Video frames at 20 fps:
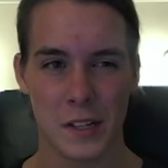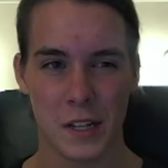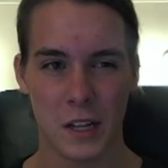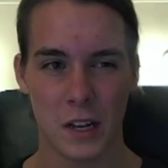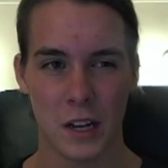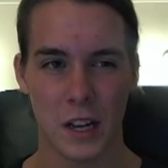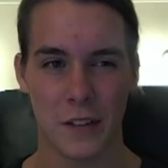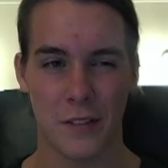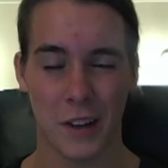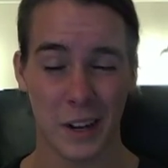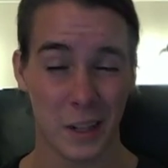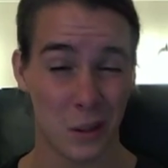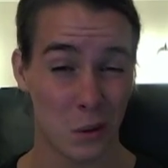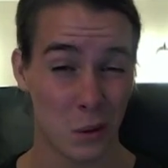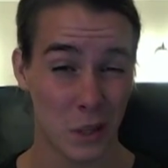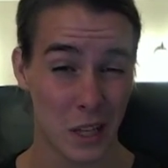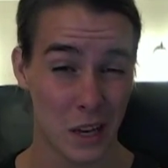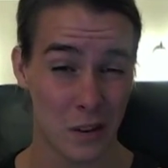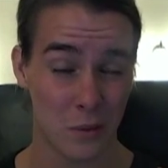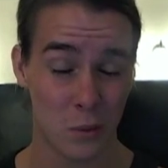If I could
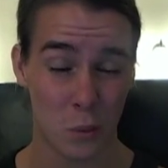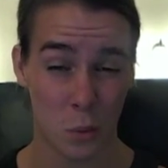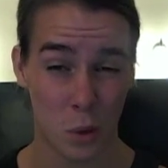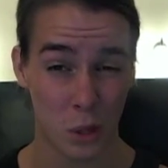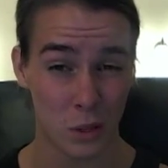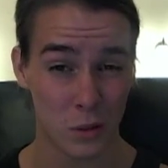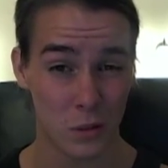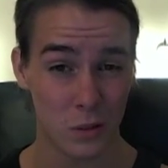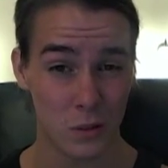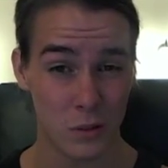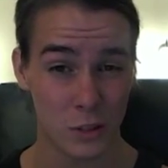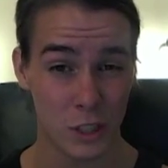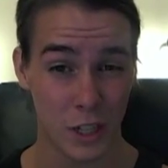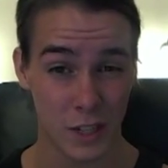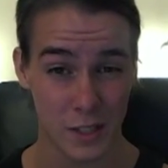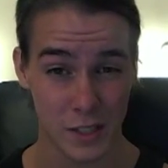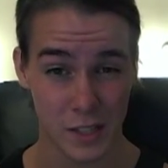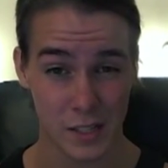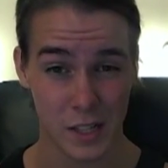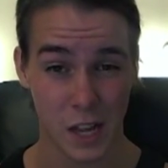only have one
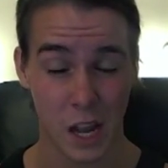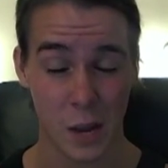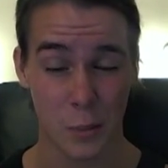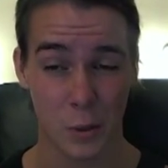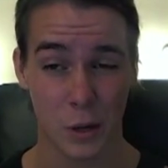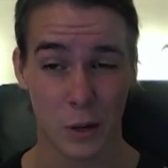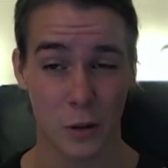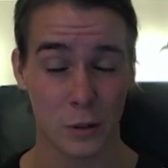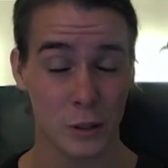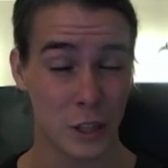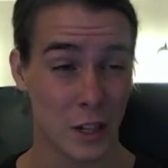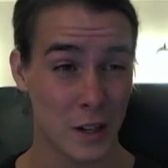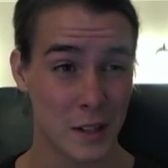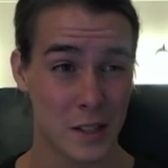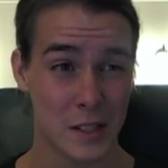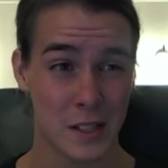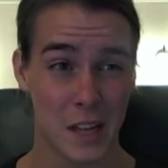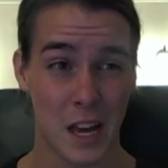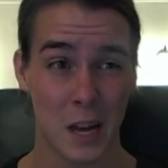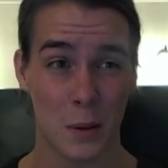Genesis hybrid or
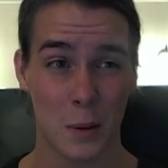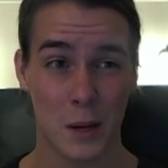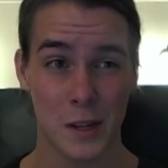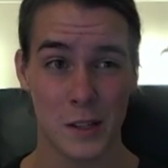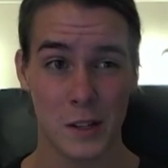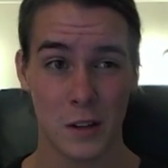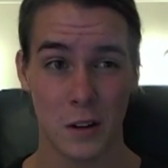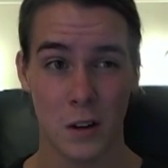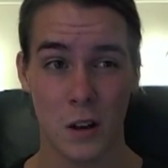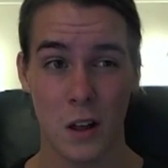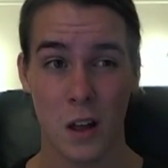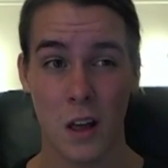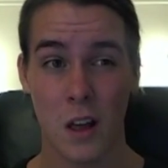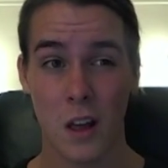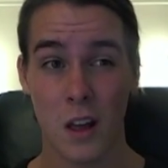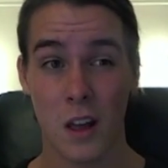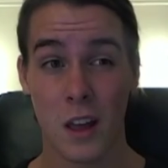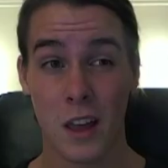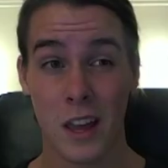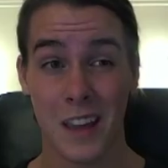Genesis atomizer,
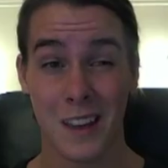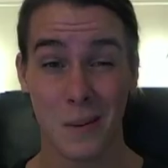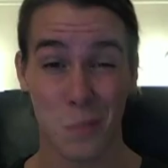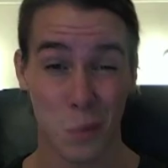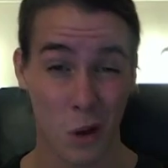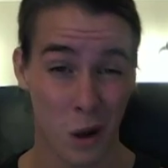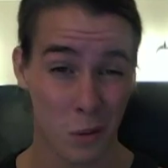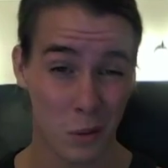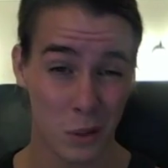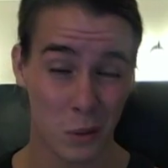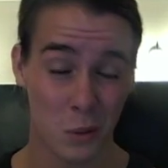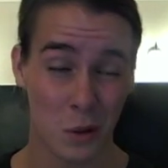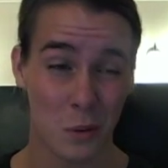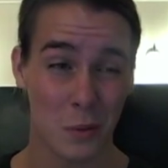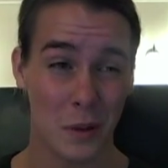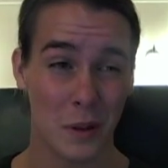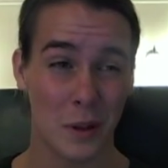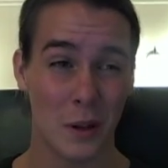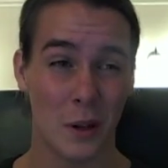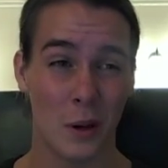it probably
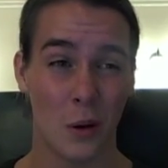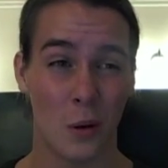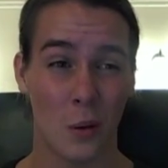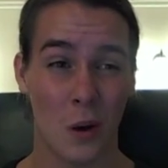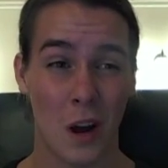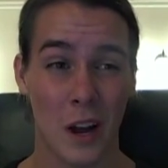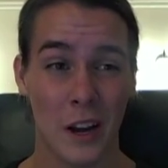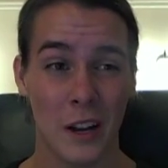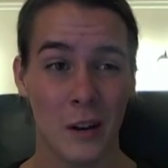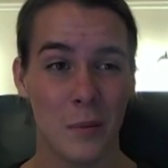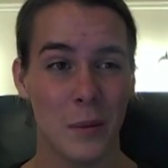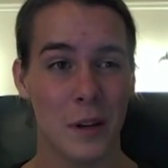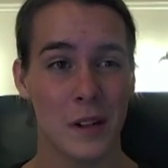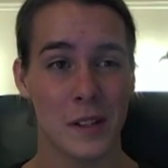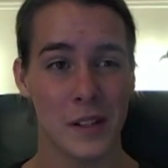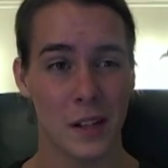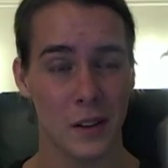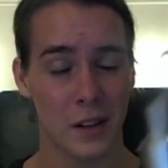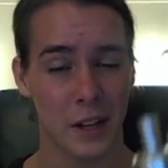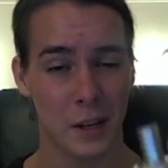wouldn't be the Orion,
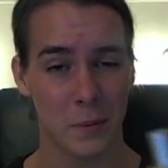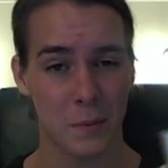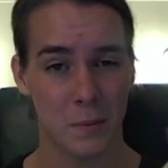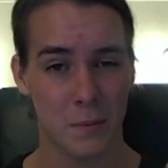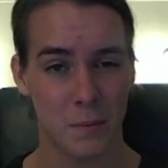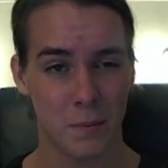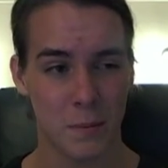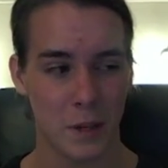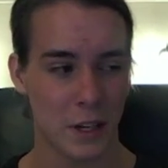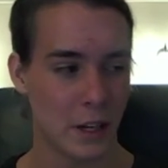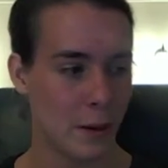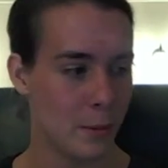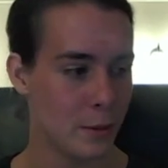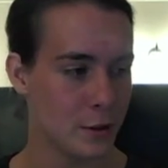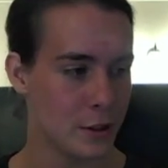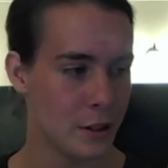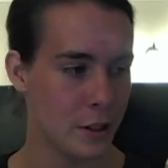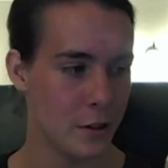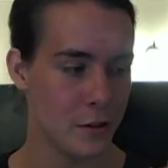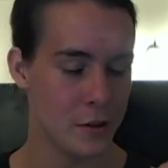because I like being able
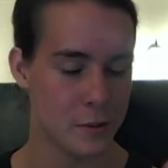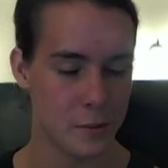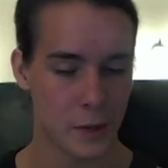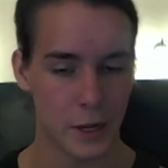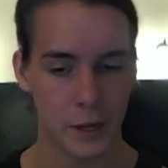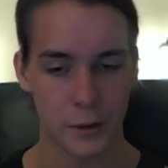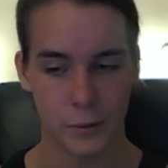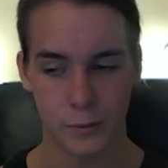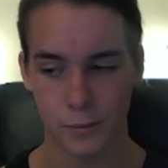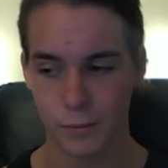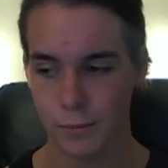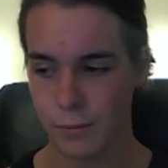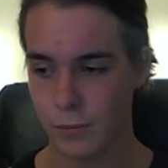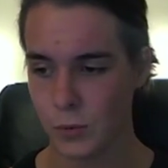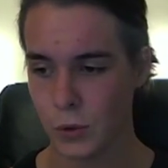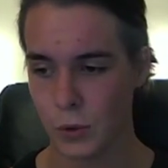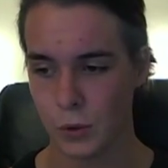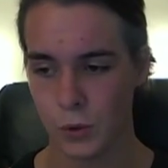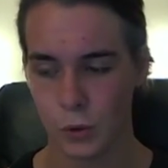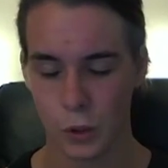to use my own
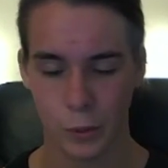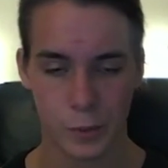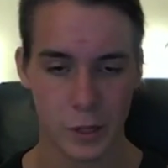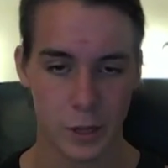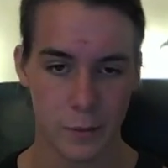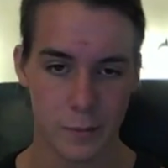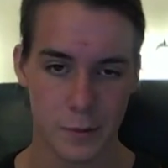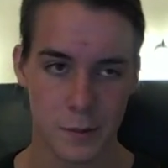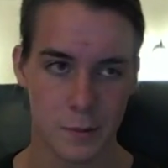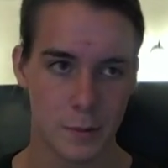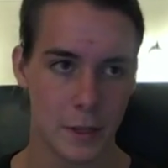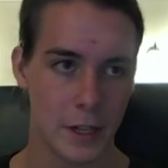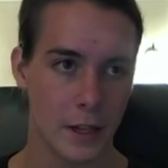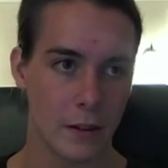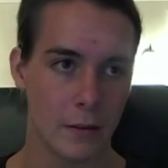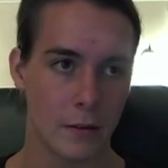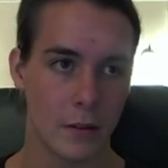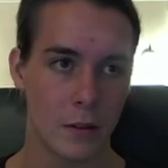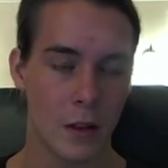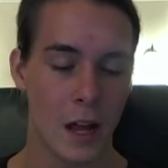drip tips, be
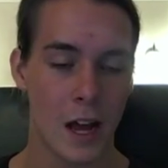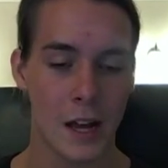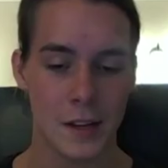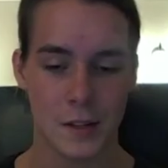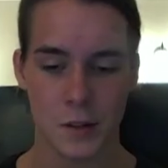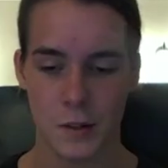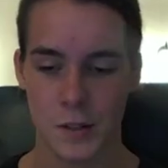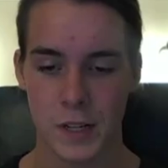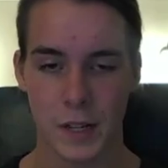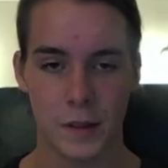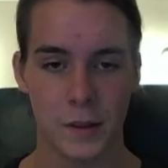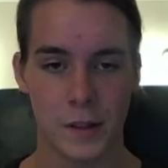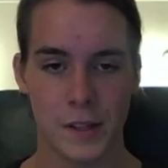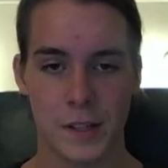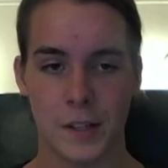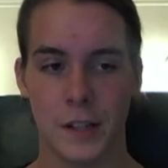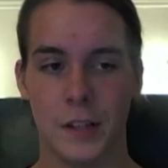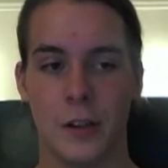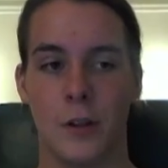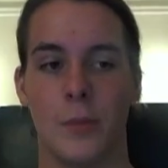it glass or stainless
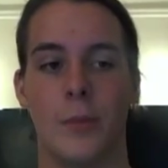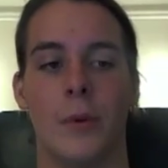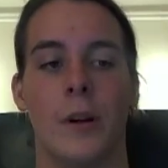steel.